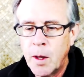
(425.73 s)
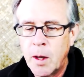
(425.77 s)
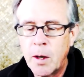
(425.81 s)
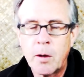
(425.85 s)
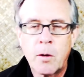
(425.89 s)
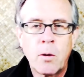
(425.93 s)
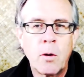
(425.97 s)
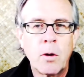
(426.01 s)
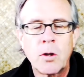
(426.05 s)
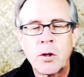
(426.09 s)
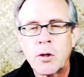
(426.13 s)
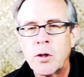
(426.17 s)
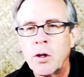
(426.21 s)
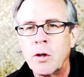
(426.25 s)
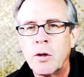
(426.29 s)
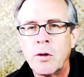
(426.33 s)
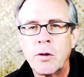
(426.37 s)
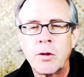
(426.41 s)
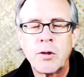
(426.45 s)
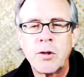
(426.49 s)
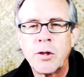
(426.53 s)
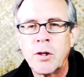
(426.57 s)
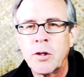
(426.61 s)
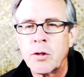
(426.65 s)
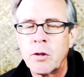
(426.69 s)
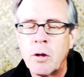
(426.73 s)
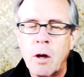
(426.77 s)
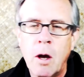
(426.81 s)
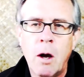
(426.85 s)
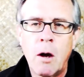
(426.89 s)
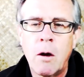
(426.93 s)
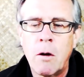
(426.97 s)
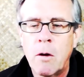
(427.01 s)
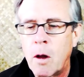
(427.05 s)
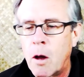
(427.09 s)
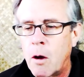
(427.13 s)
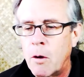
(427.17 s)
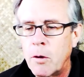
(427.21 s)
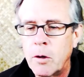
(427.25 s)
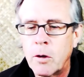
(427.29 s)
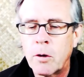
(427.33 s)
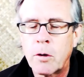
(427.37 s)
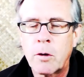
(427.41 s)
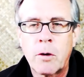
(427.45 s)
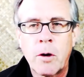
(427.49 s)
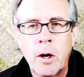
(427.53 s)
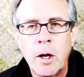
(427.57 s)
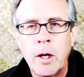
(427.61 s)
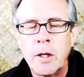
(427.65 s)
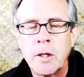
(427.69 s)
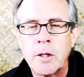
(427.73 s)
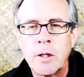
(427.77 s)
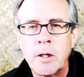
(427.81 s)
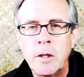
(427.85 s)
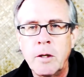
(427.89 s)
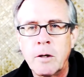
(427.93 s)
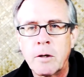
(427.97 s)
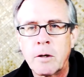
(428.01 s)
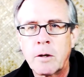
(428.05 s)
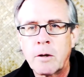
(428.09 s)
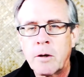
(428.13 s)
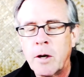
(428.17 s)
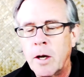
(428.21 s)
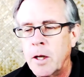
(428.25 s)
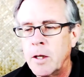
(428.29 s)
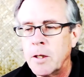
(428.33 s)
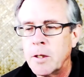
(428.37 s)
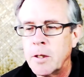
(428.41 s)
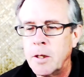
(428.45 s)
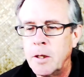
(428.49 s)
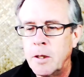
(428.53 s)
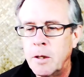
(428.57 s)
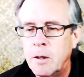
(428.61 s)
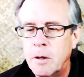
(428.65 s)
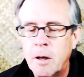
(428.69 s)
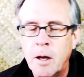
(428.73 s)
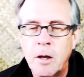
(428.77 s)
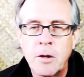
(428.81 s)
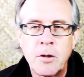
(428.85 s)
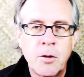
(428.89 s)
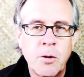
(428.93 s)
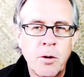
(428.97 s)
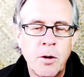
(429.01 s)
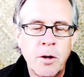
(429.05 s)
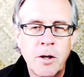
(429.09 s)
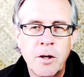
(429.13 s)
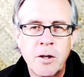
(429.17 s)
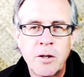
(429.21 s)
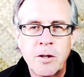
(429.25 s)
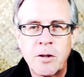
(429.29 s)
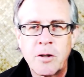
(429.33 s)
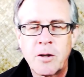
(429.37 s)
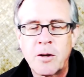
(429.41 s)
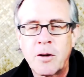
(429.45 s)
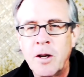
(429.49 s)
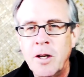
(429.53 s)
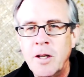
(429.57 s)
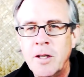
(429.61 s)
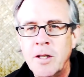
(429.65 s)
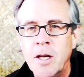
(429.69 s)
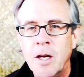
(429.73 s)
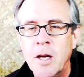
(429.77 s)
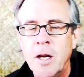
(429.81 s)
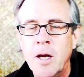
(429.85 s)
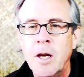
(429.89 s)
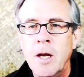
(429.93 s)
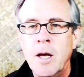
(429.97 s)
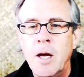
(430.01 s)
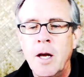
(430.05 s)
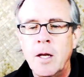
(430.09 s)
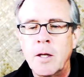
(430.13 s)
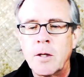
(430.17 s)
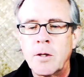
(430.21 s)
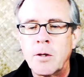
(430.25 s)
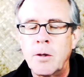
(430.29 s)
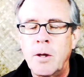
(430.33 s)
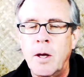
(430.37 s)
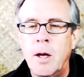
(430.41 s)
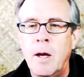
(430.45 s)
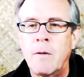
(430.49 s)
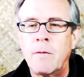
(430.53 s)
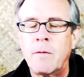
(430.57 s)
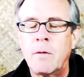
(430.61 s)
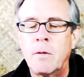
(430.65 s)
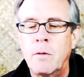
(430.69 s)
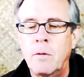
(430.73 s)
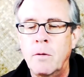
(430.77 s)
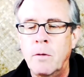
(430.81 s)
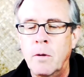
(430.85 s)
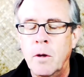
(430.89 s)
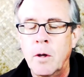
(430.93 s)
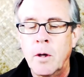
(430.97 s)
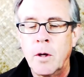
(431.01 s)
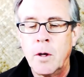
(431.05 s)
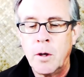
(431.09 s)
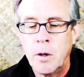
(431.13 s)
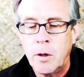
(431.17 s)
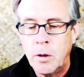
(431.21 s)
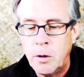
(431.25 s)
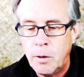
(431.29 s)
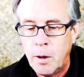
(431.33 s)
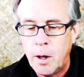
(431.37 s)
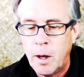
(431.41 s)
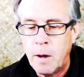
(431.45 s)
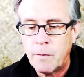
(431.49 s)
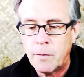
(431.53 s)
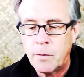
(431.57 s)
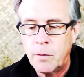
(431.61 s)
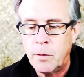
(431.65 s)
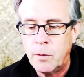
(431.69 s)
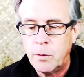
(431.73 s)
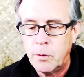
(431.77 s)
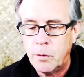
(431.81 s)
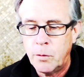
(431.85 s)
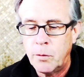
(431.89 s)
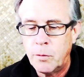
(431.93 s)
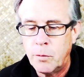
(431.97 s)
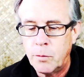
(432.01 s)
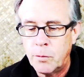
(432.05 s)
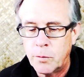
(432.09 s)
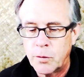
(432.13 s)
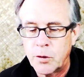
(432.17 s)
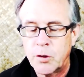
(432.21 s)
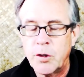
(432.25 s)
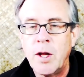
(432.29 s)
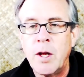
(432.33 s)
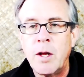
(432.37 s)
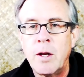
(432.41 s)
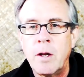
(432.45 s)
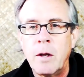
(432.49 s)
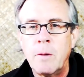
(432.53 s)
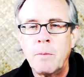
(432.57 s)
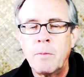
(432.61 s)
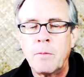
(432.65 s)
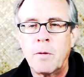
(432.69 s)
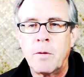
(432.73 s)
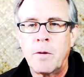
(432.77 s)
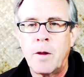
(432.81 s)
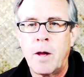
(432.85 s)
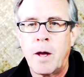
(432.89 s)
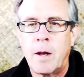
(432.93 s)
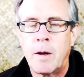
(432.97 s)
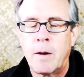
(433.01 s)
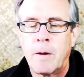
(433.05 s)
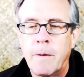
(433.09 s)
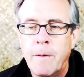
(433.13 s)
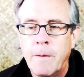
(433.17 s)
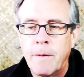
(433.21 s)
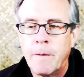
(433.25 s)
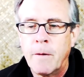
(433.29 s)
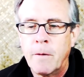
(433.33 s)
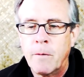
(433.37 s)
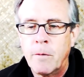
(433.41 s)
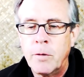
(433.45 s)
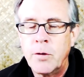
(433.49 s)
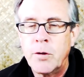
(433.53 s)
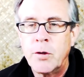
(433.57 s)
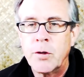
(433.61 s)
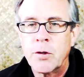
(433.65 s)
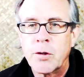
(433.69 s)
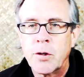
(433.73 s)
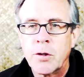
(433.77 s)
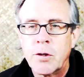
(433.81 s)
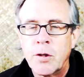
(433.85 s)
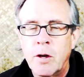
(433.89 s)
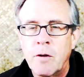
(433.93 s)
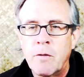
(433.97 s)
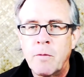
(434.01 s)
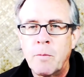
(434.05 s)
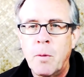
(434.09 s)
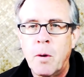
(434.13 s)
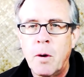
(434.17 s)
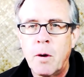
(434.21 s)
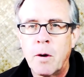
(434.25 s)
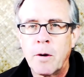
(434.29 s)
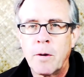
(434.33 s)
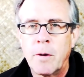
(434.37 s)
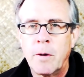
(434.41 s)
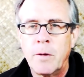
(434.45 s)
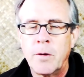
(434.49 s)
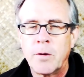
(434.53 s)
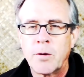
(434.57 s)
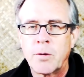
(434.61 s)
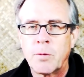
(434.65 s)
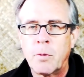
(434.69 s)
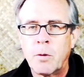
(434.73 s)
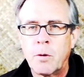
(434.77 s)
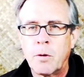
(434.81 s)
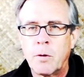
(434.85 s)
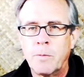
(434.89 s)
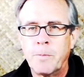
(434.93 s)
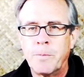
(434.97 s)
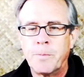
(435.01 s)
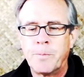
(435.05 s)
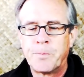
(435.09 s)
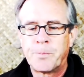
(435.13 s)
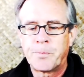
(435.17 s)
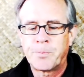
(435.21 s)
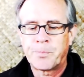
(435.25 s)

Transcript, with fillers: And of course they'll insist, oh ah, no, you're crazy, you're crazy, you're not joining us, you're crazy. And so you have to, you have to stand up to that, which is the tough part in this world.